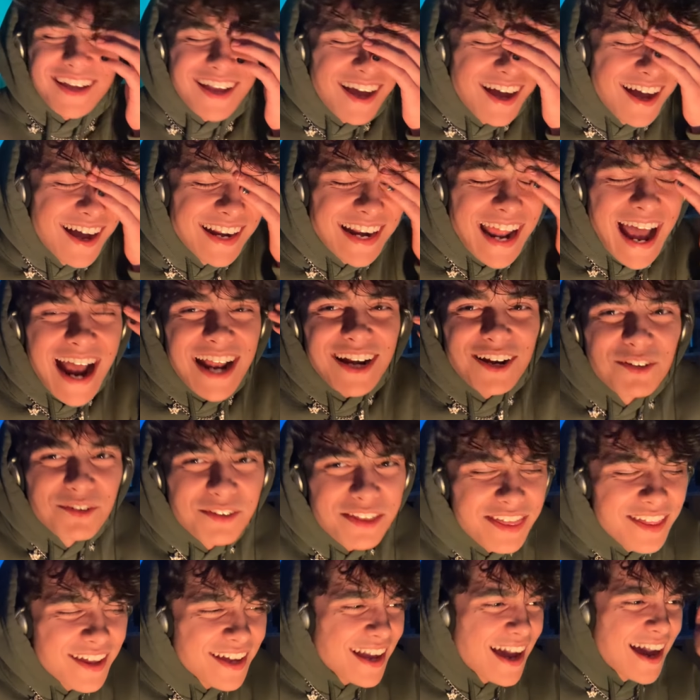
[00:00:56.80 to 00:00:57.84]
God. I don't
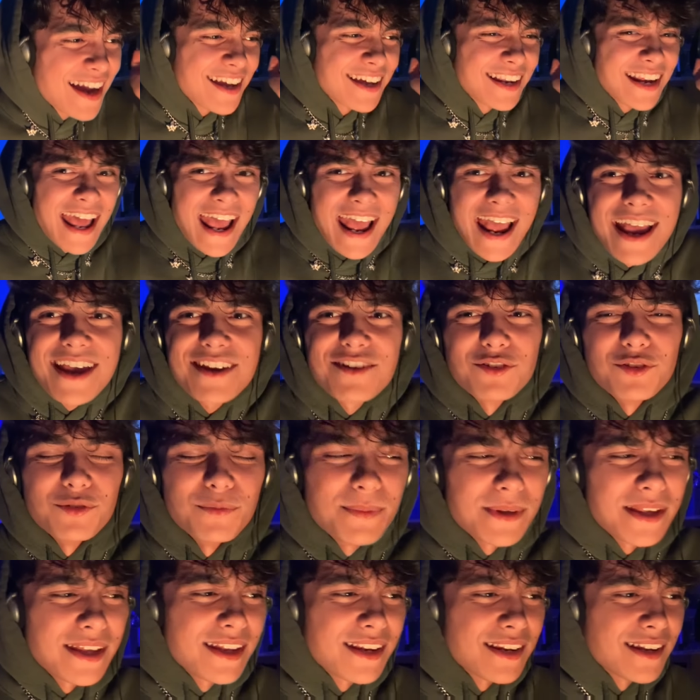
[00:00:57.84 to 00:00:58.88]
think I can handle
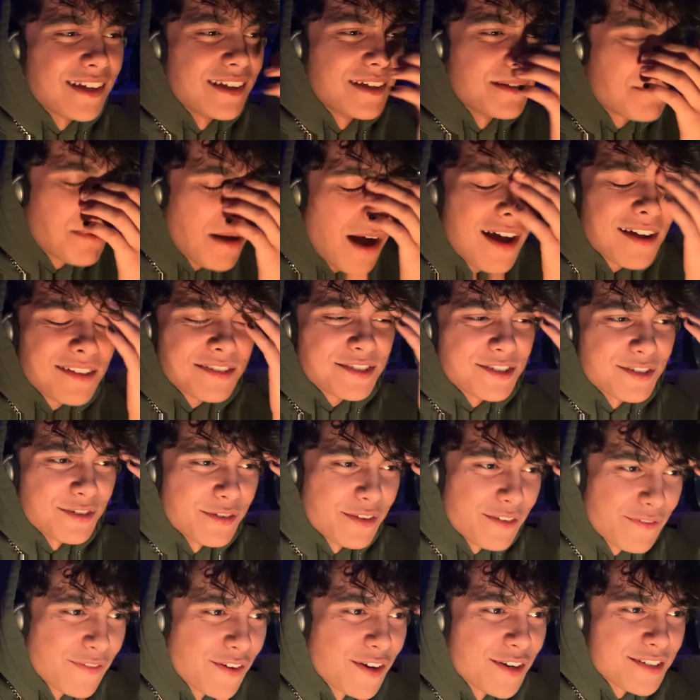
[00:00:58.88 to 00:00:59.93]
being an imposter
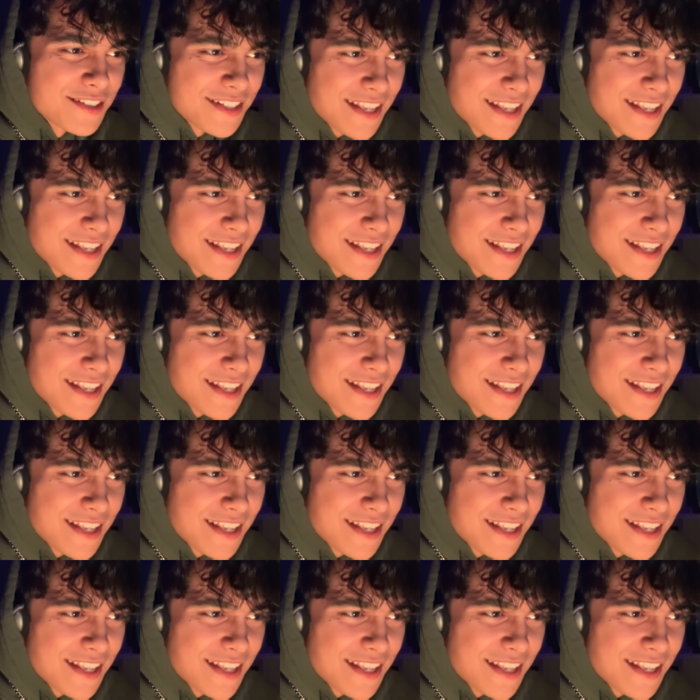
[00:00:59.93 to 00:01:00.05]
the first